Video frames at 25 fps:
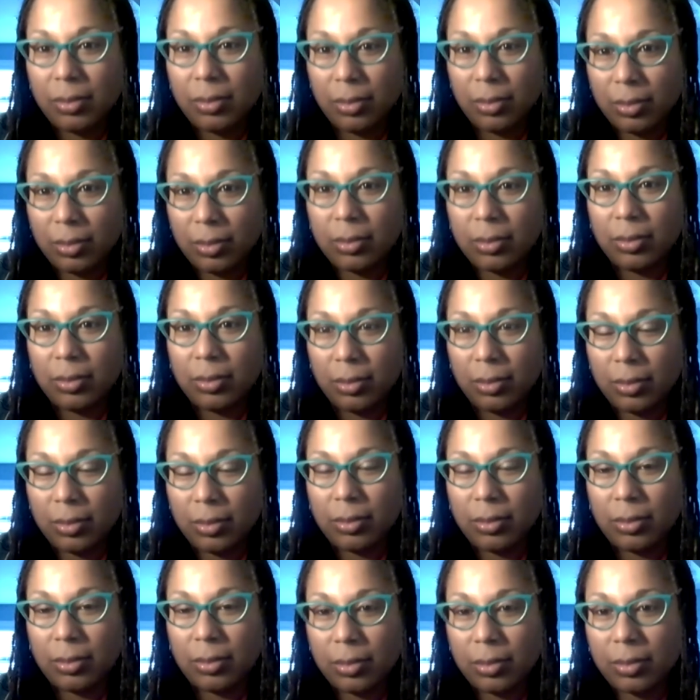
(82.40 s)

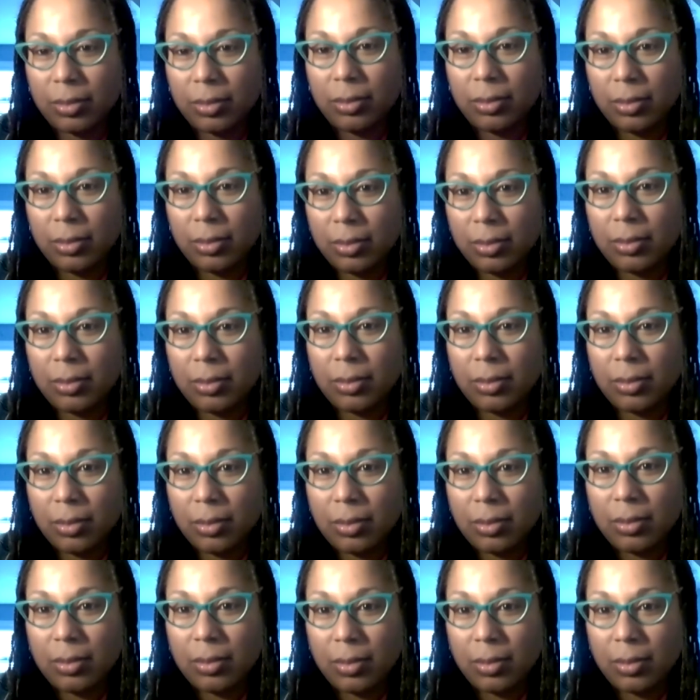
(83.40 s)

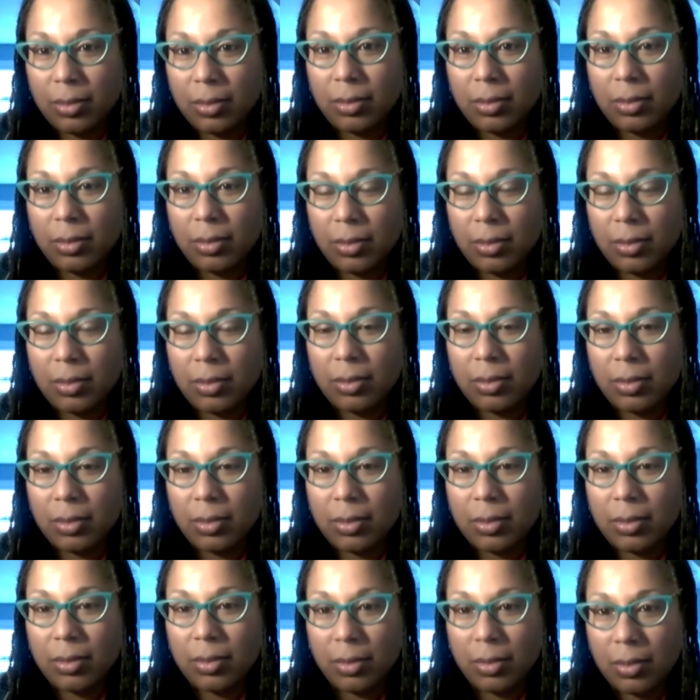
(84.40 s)

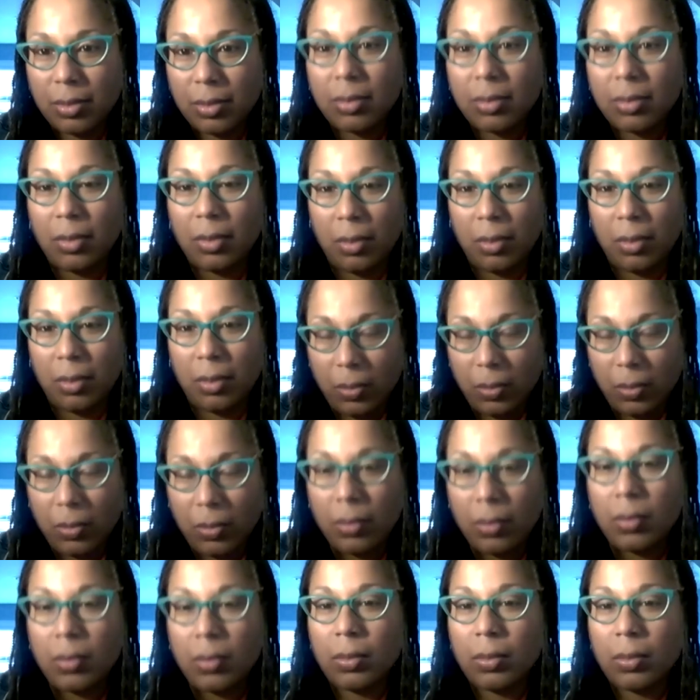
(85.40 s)

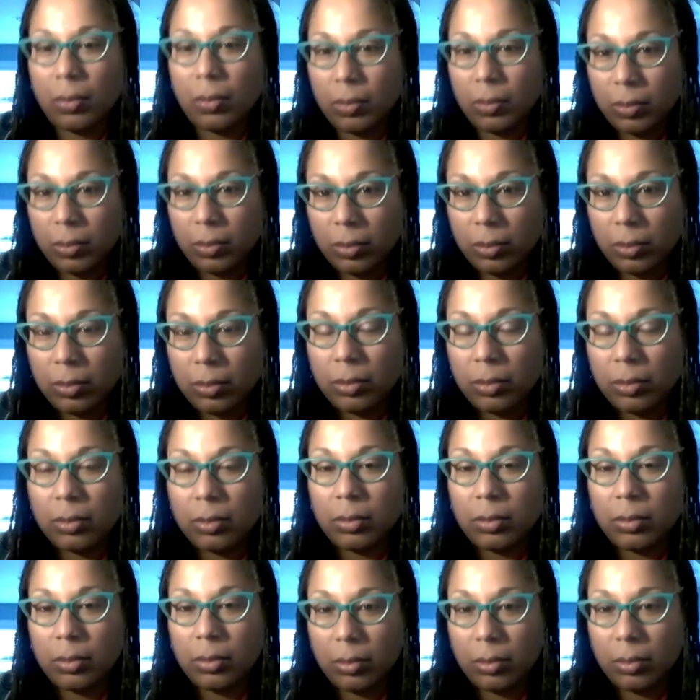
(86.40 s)

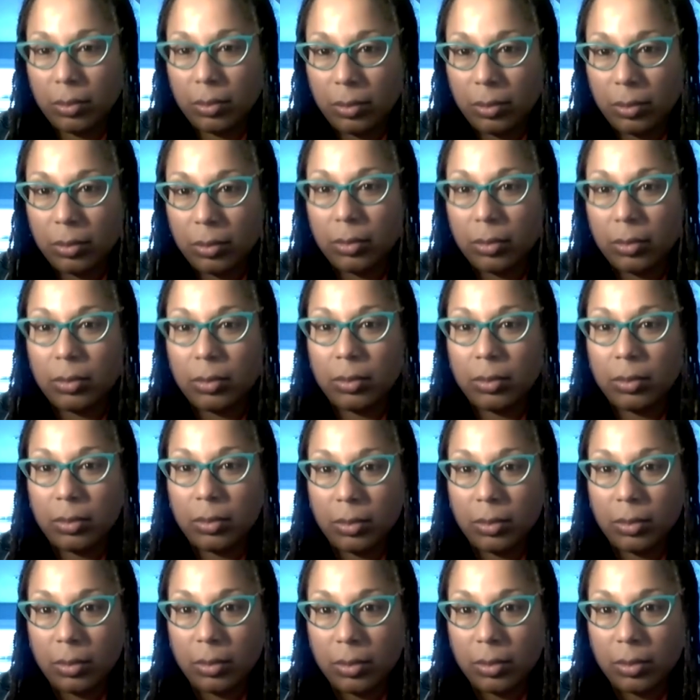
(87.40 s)

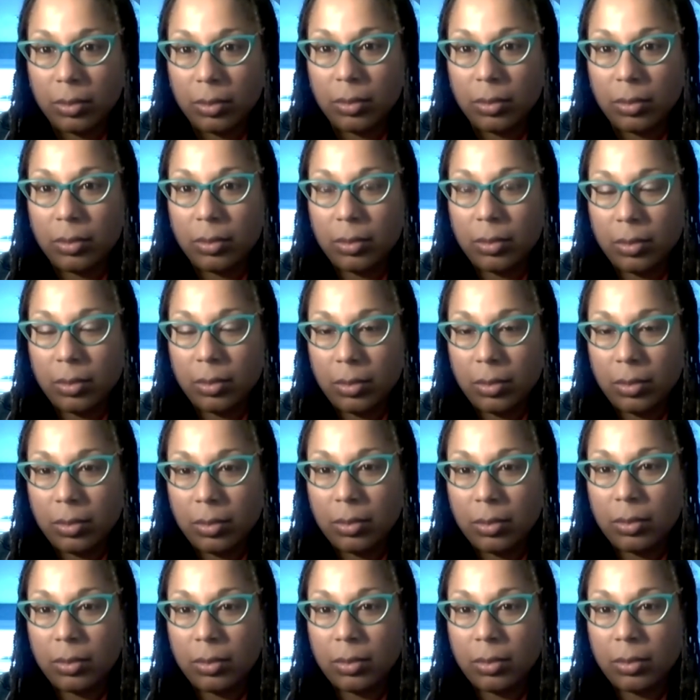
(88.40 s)

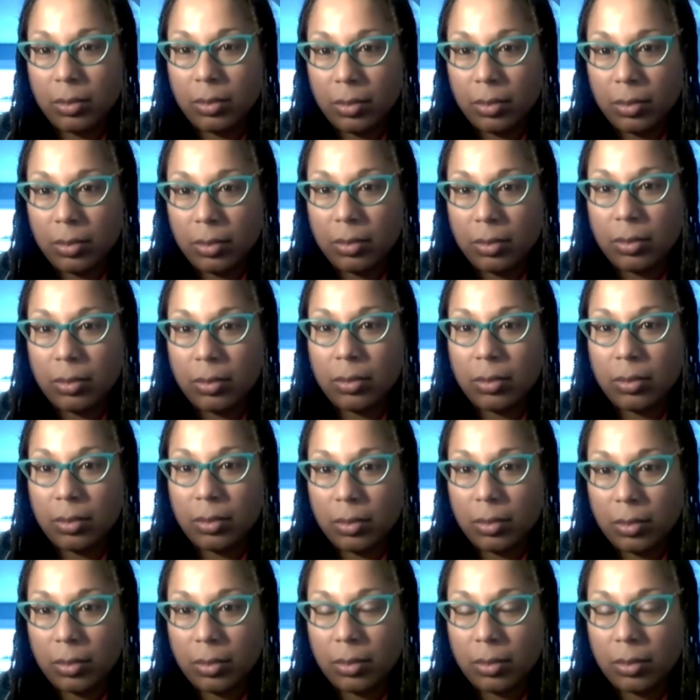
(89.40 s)
(silent)